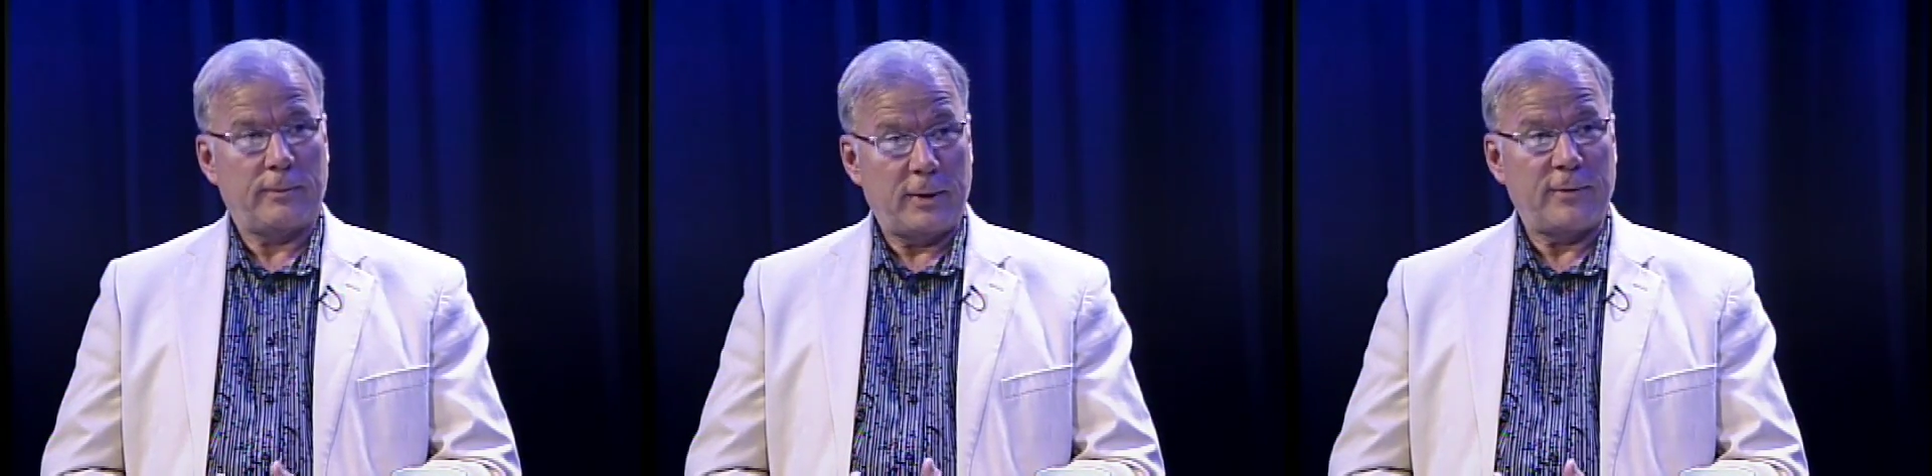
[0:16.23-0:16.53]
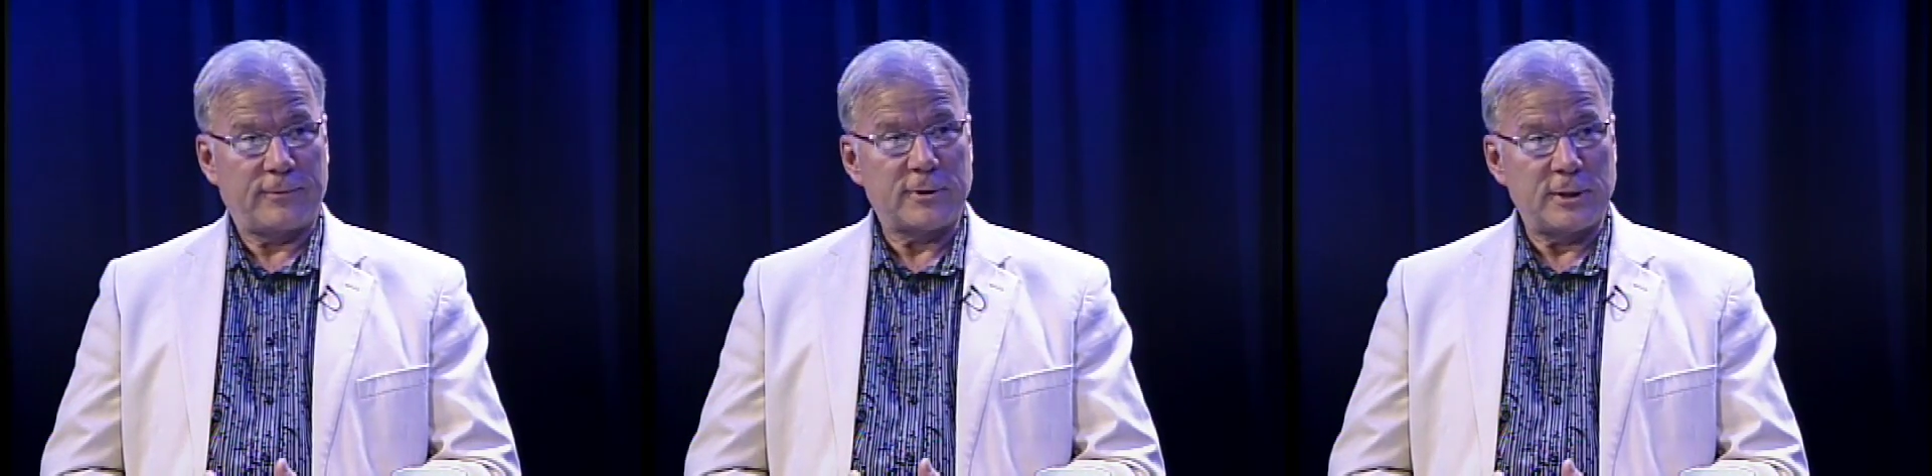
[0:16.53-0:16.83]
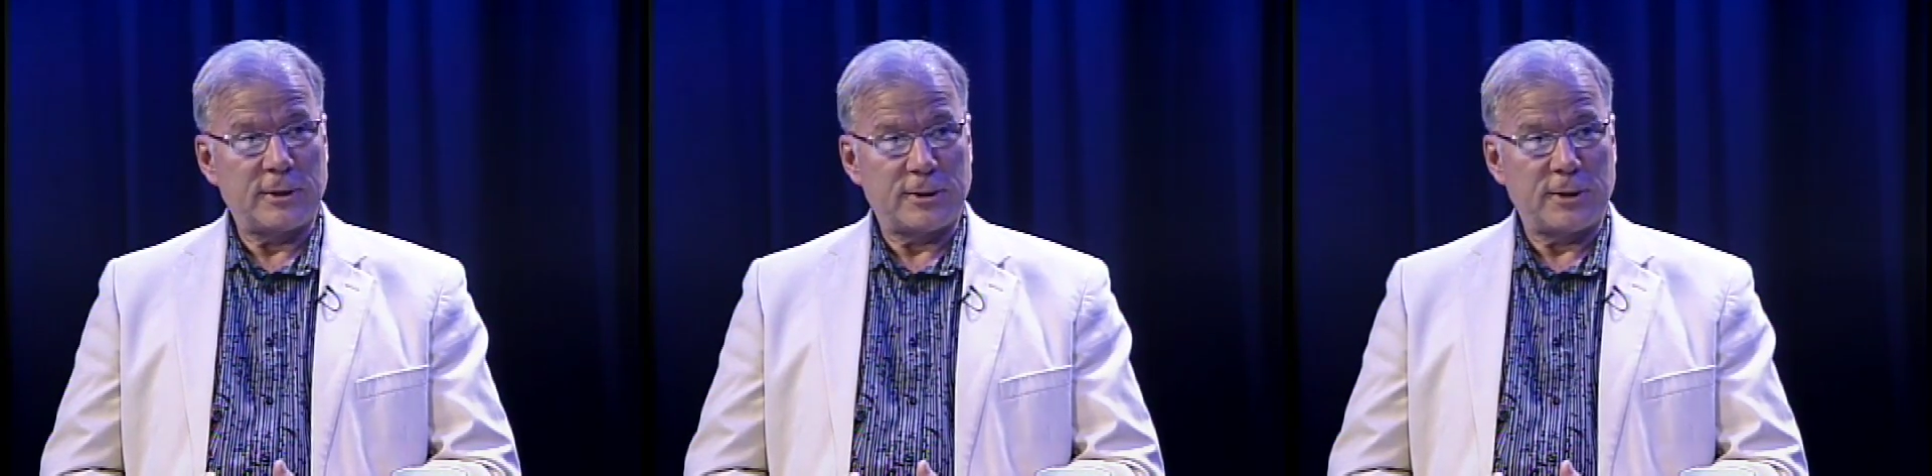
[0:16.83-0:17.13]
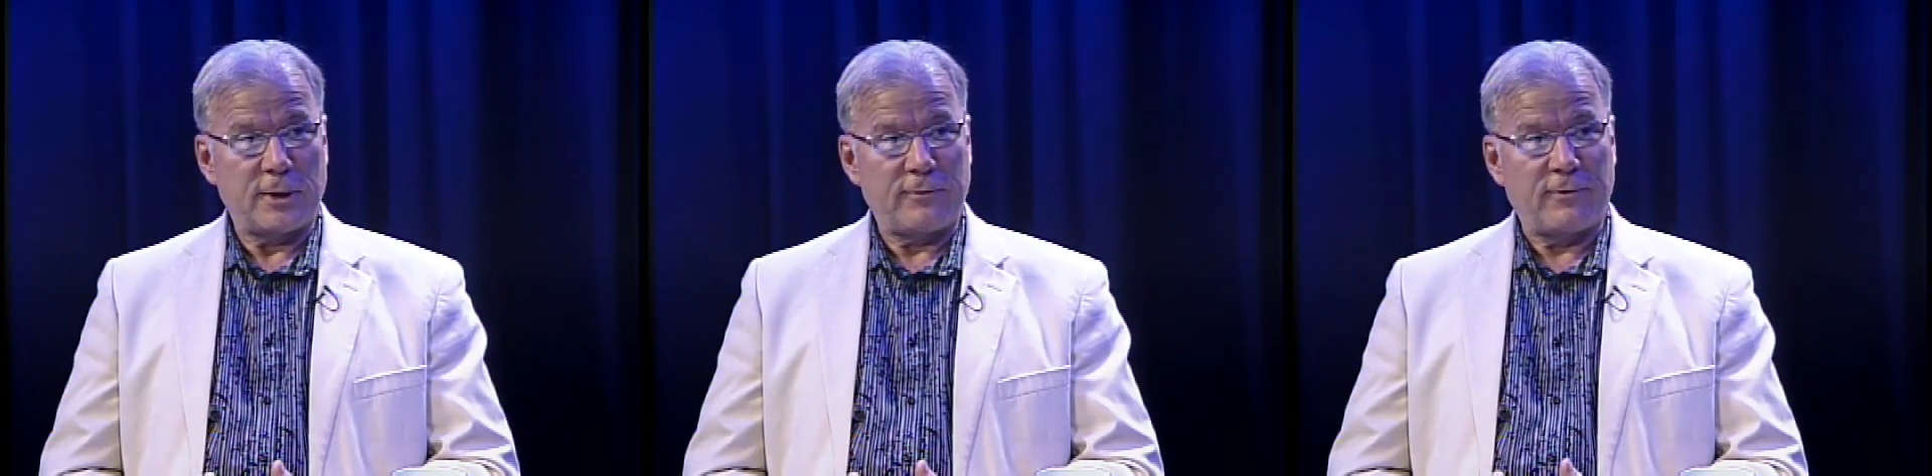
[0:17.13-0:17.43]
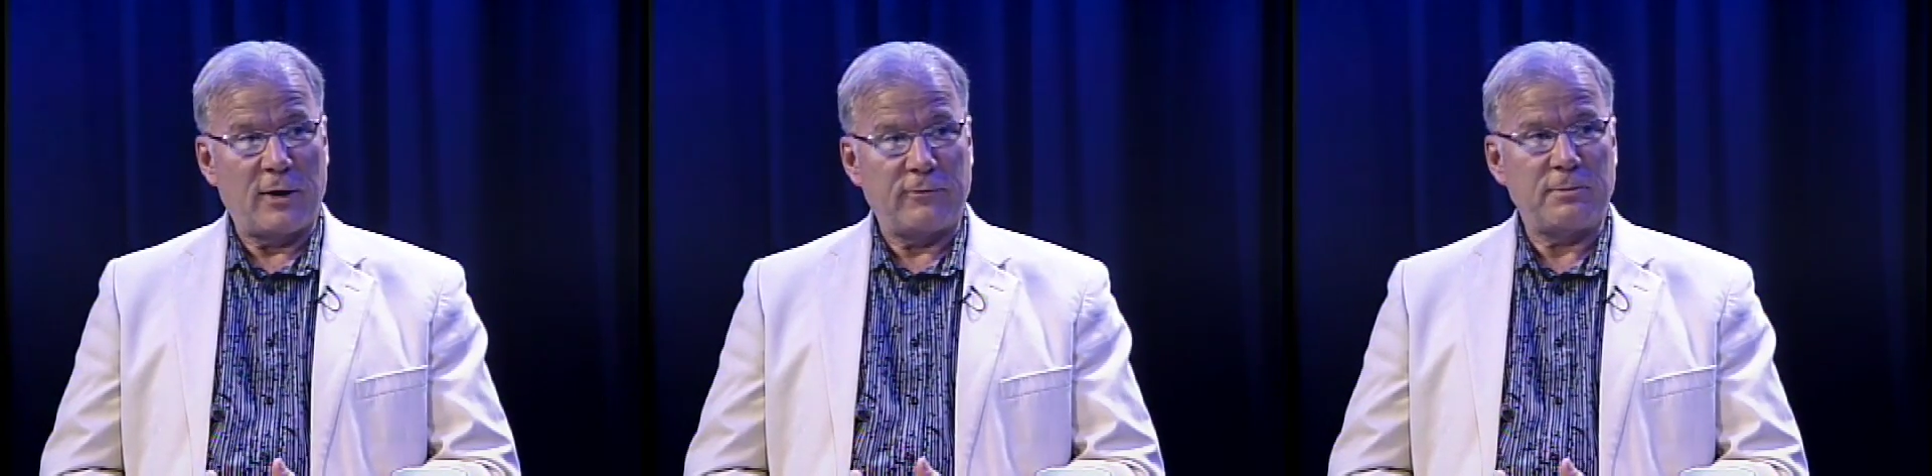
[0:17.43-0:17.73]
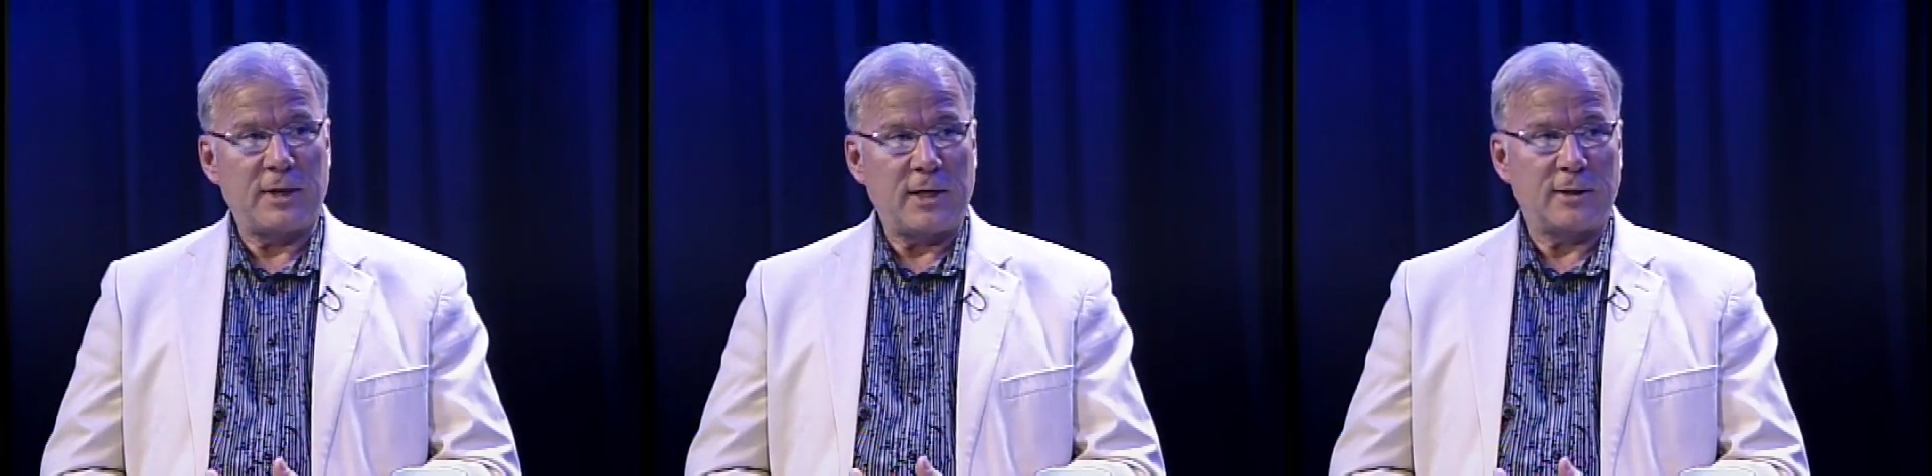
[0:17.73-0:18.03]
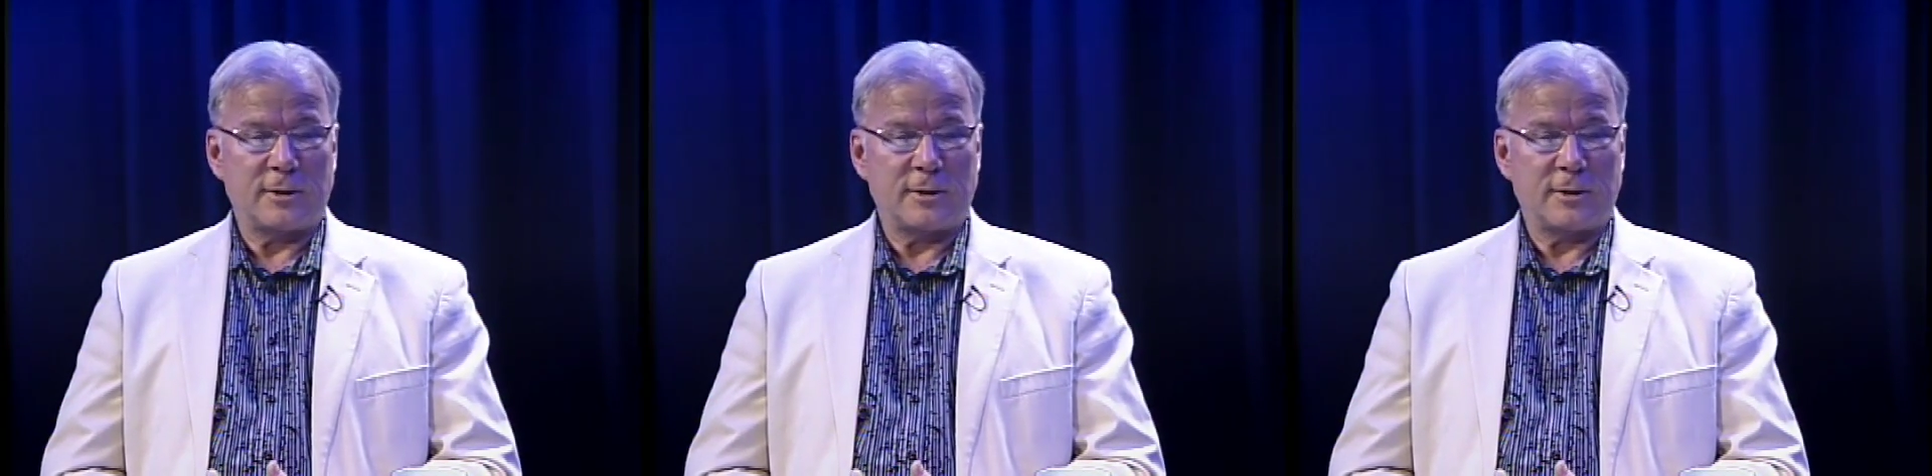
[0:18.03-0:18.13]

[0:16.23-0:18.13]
Committee for Citizen Involvement.